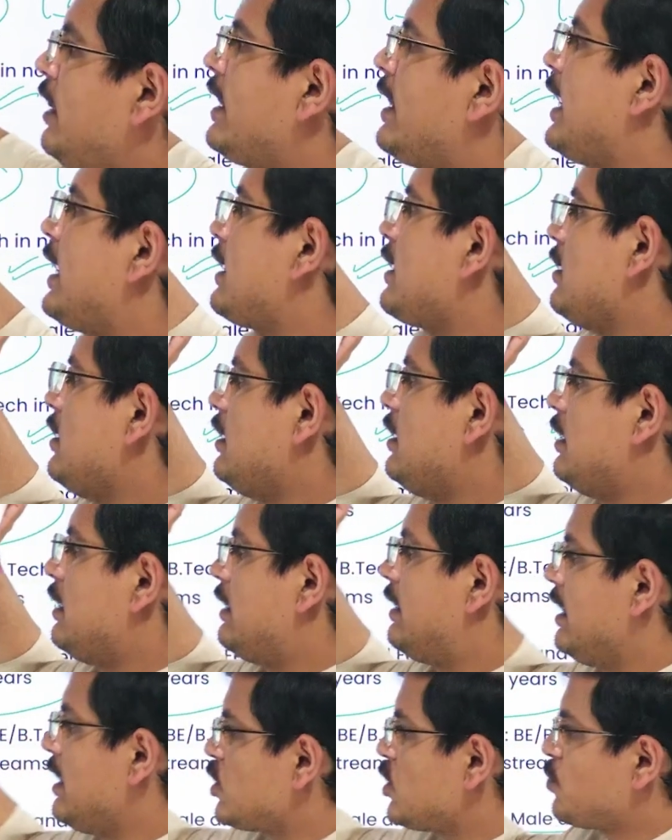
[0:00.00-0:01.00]
that
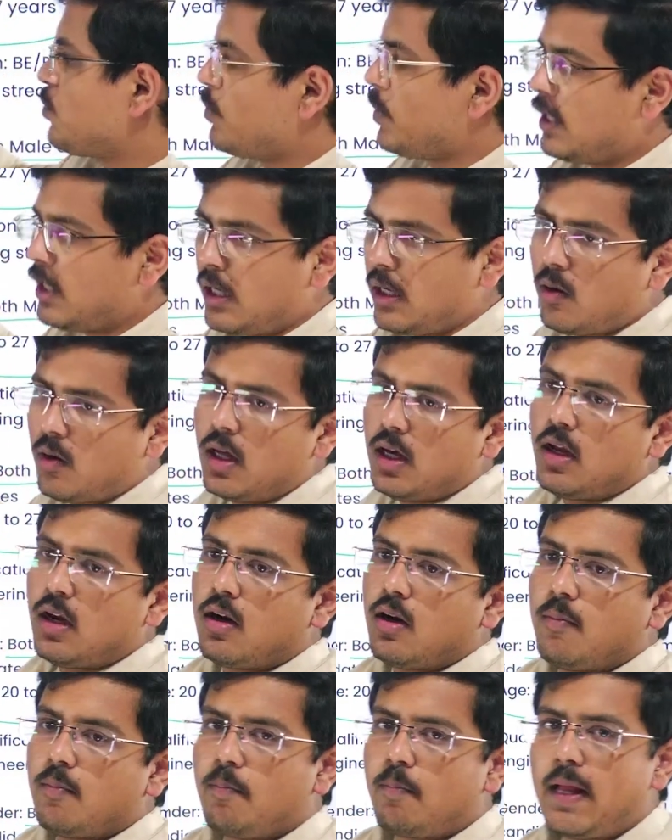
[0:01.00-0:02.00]
this particular
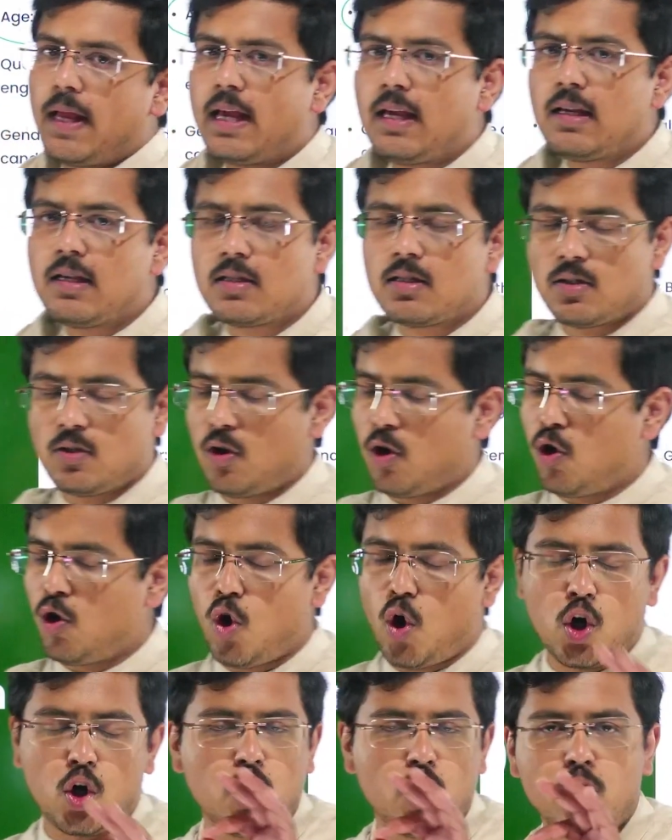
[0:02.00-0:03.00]
place, you're
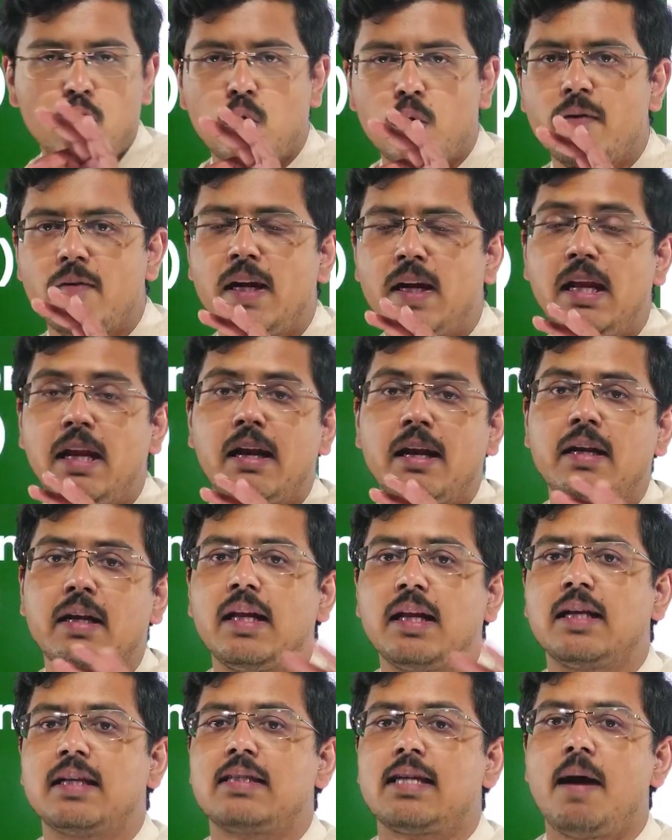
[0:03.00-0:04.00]
not going to give any
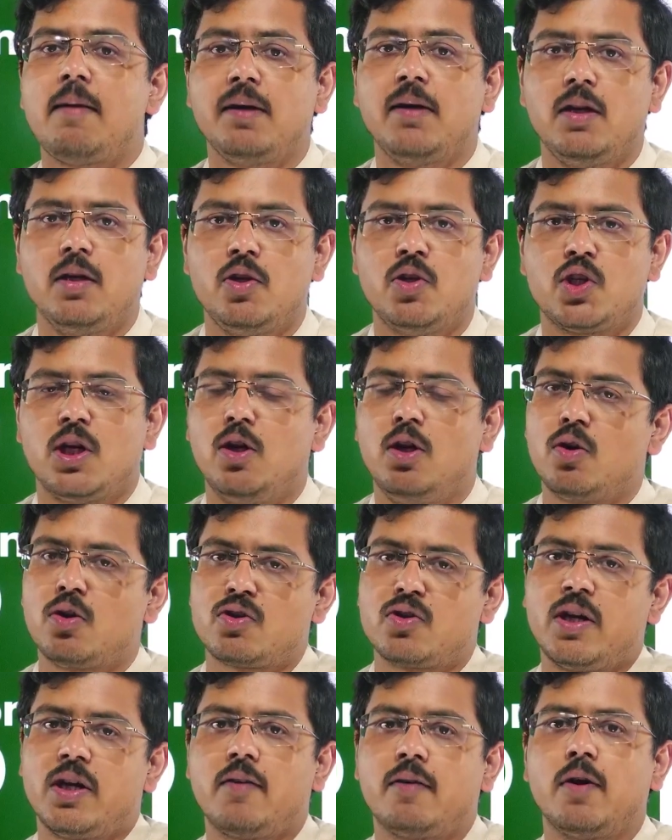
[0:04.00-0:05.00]
written exam initially, you're
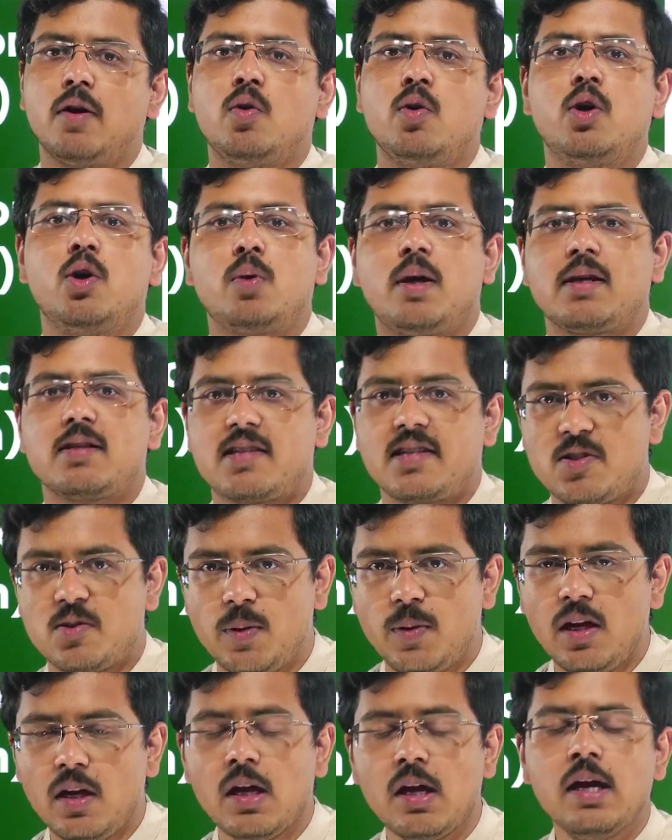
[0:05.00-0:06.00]
straight away going to
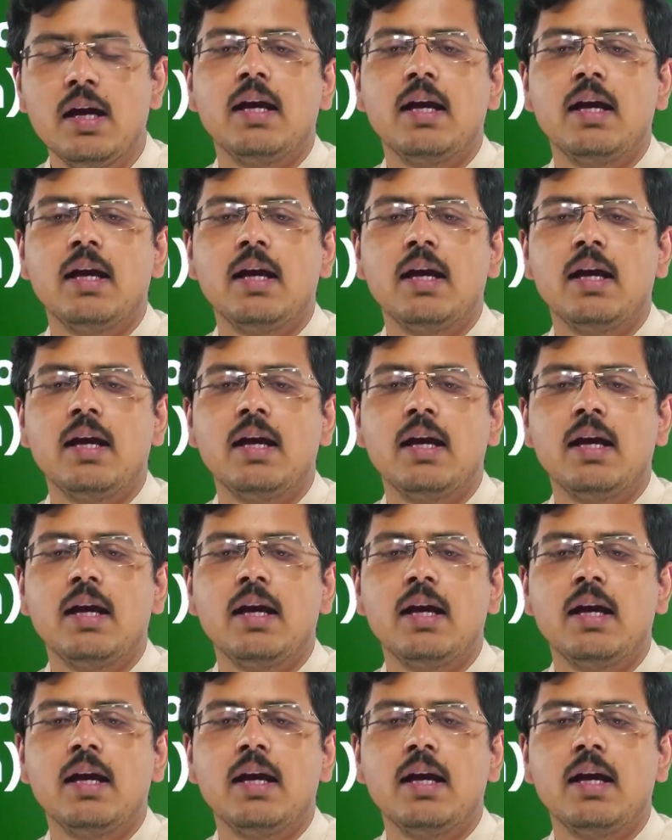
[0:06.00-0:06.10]
SSB.